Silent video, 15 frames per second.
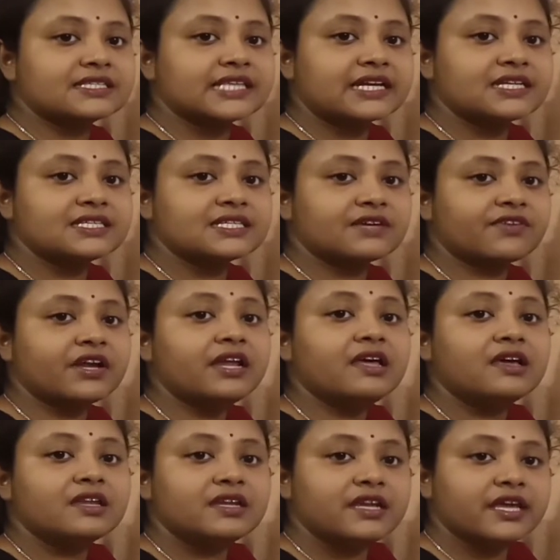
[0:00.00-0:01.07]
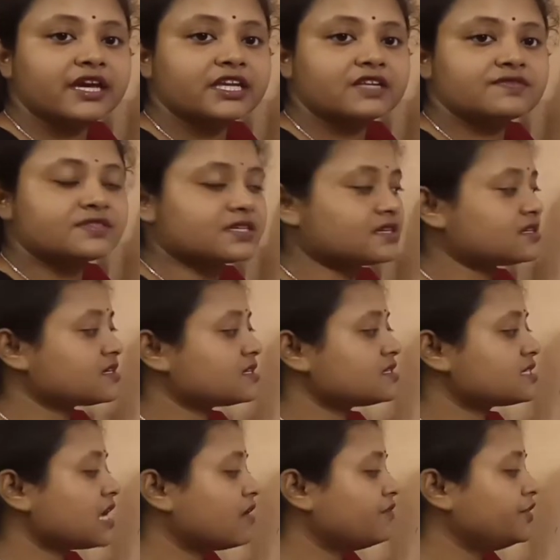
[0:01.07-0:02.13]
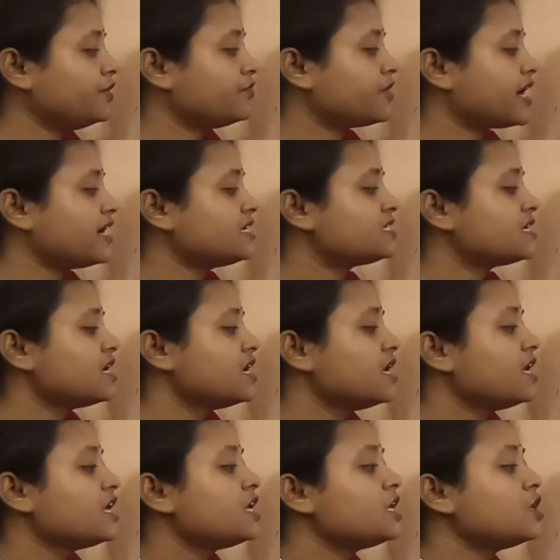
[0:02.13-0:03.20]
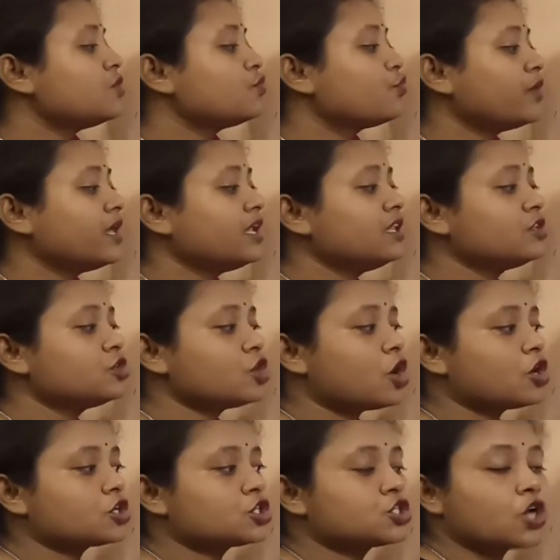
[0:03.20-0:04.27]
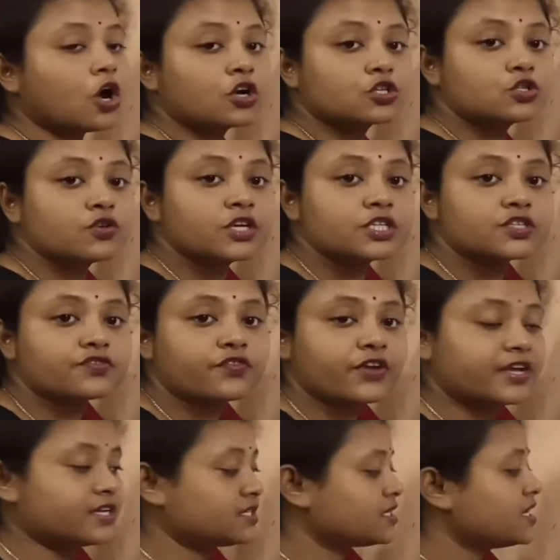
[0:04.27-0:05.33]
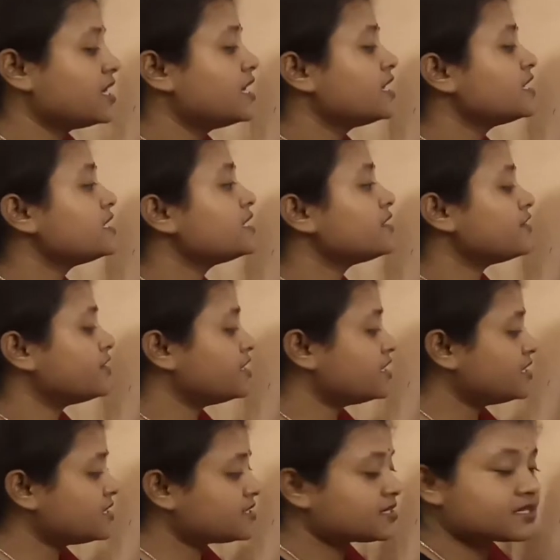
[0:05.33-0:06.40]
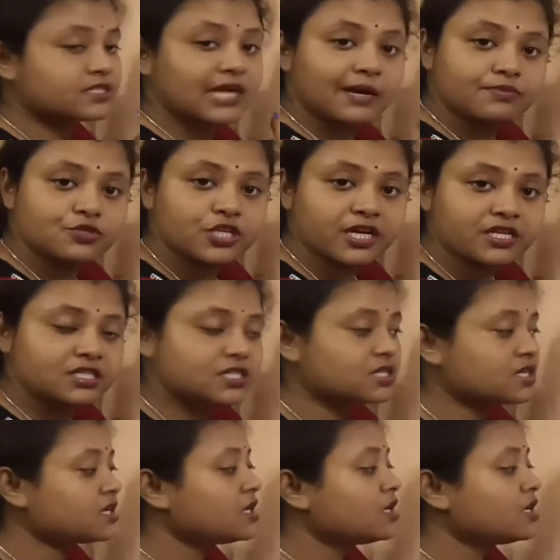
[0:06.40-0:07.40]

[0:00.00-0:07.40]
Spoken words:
That is our negative sentence. How will you write? He will not talk to his friend. Here, he is the subject.